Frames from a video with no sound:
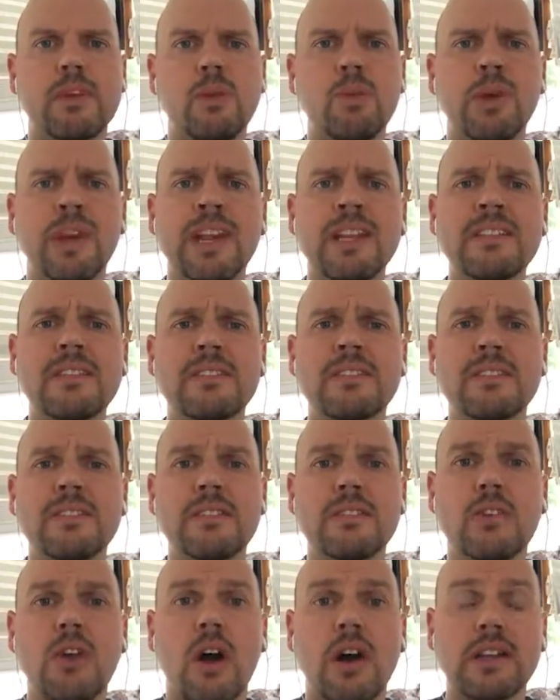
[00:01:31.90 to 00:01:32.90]
When I
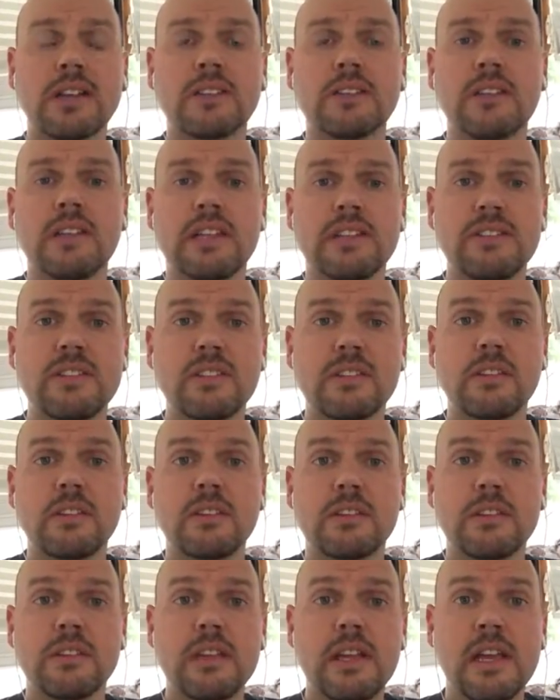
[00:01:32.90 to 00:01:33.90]
talk
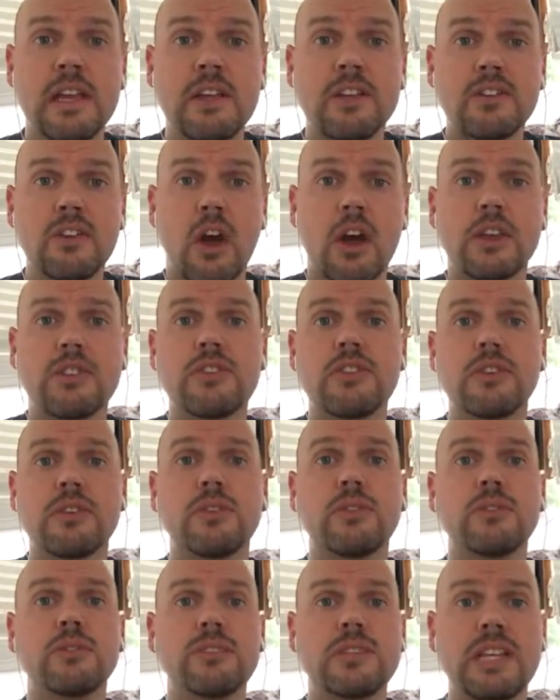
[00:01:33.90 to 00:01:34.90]

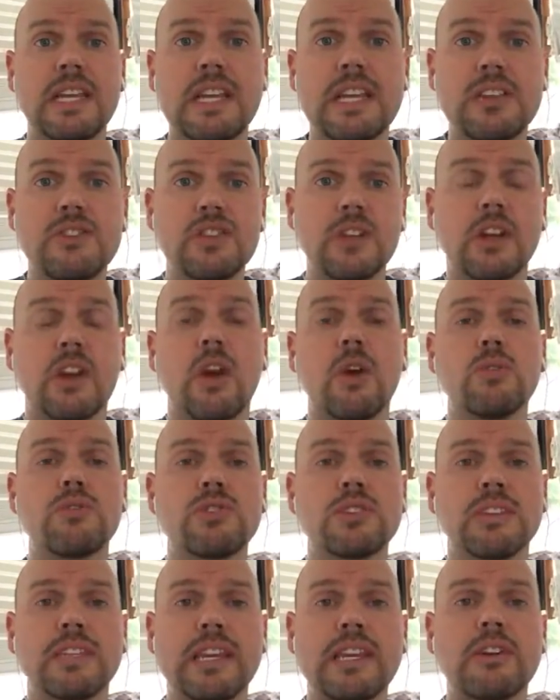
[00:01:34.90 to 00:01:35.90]
to, teach, and
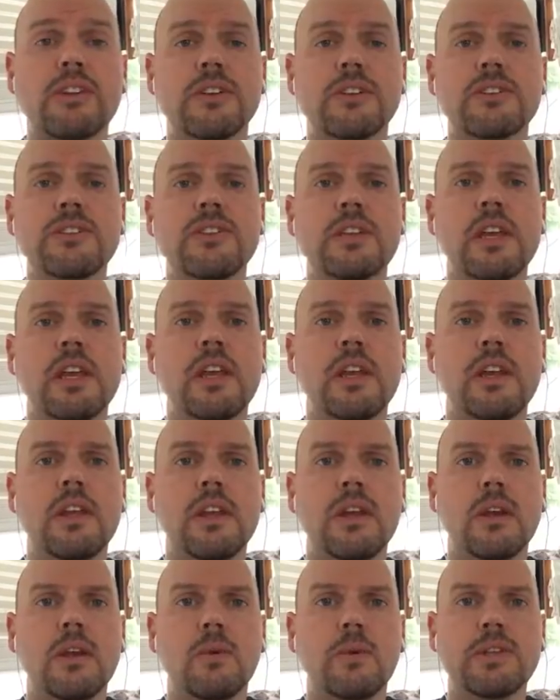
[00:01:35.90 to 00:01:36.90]
coach leaders,
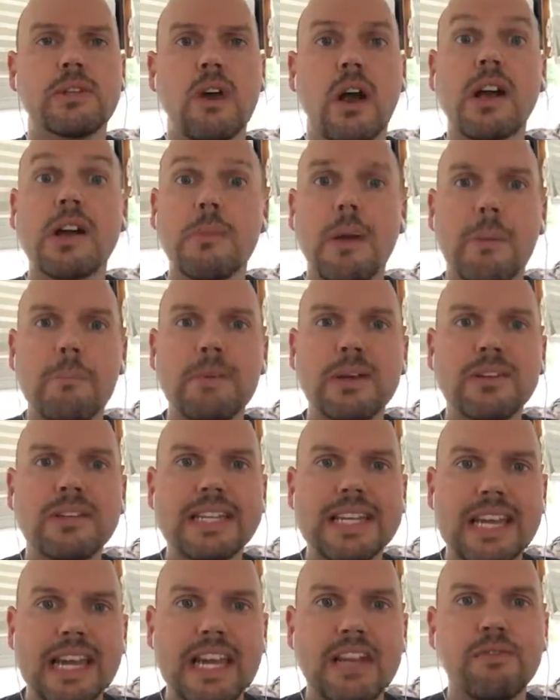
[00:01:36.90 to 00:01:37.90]
we talk about
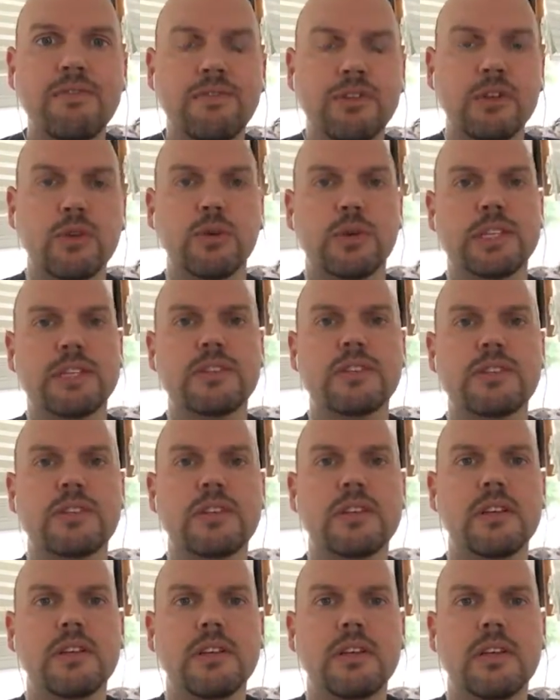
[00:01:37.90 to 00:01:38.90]
building
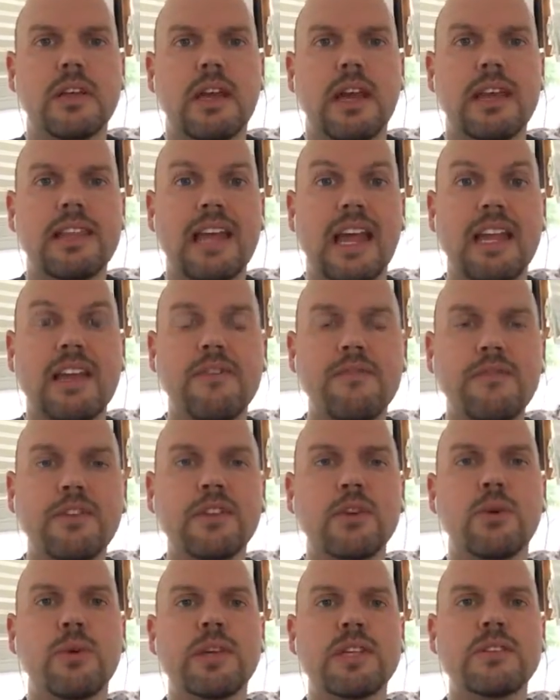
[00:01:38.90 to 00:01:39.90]
influence. And that
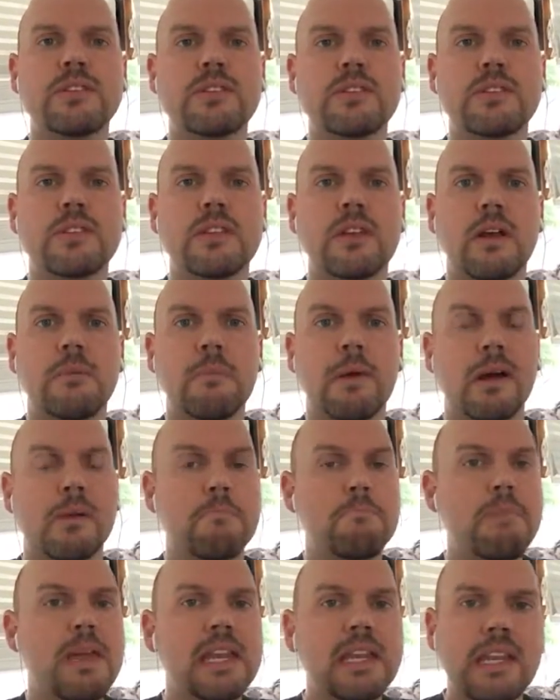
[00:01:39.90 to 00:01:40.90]
influence,
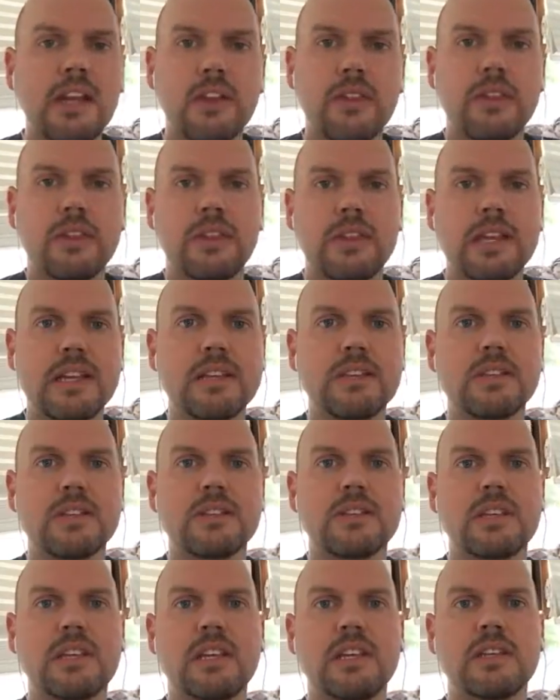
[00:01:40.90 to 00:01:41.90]
among many other
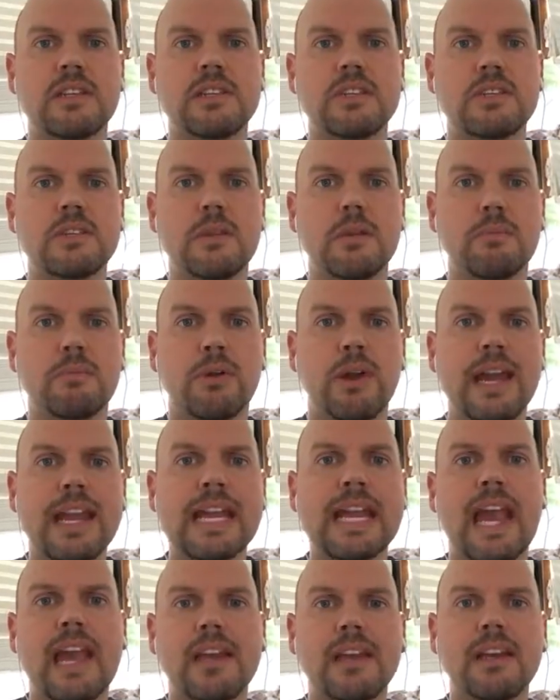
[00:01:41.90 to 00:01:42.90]
things, is
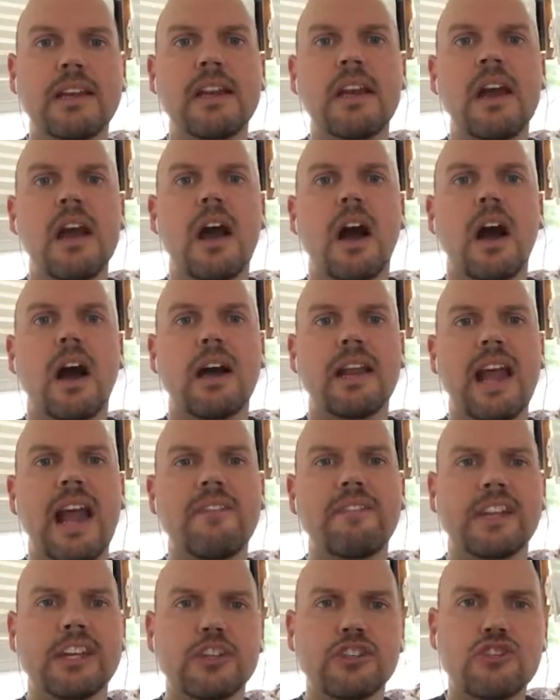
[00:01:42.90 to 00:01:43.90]
predicated on
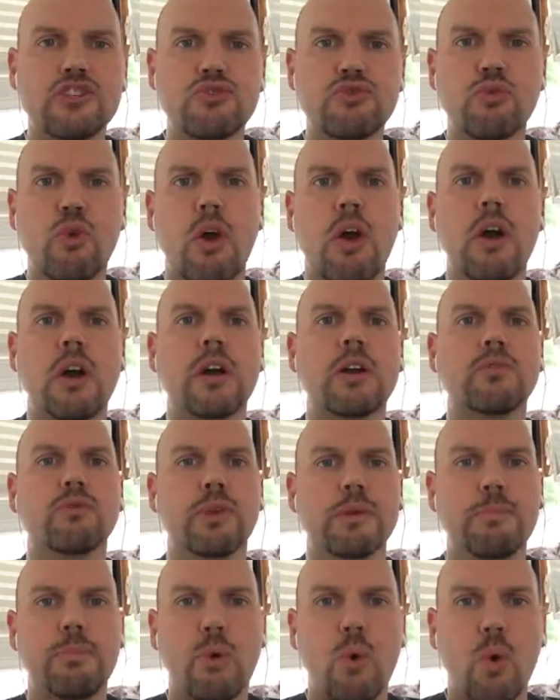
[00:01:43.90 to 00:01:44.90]
having a strong
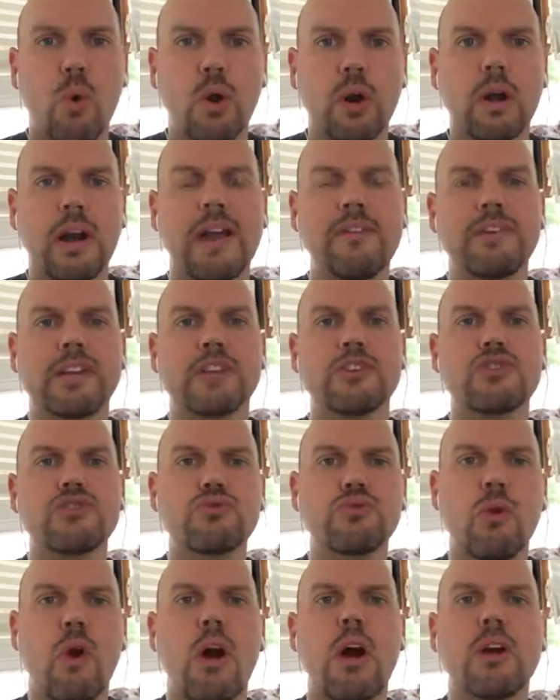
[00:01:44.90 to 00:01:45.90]
rapport, having a
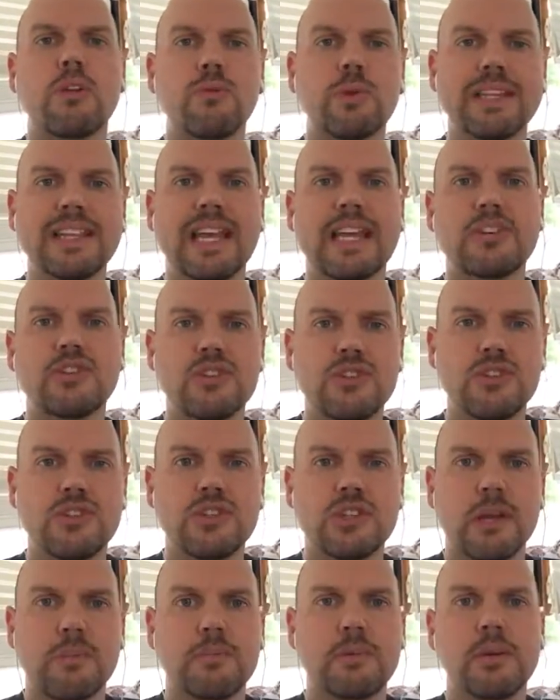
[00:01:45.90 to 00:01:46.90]
strong
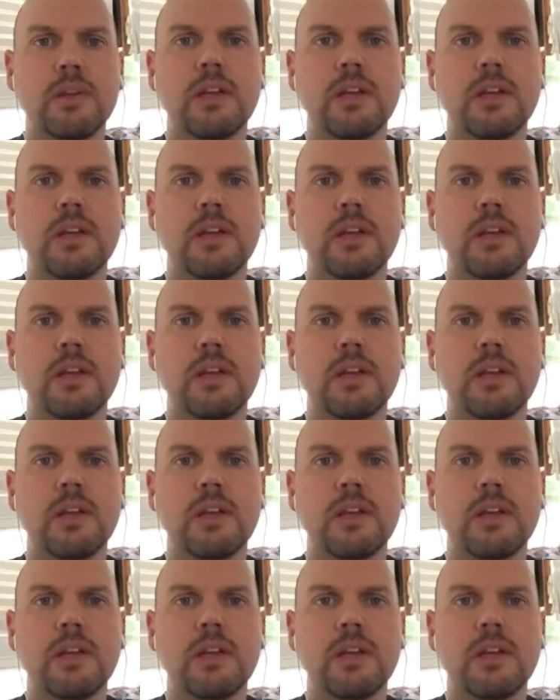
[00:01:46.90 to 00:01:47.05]
relationship,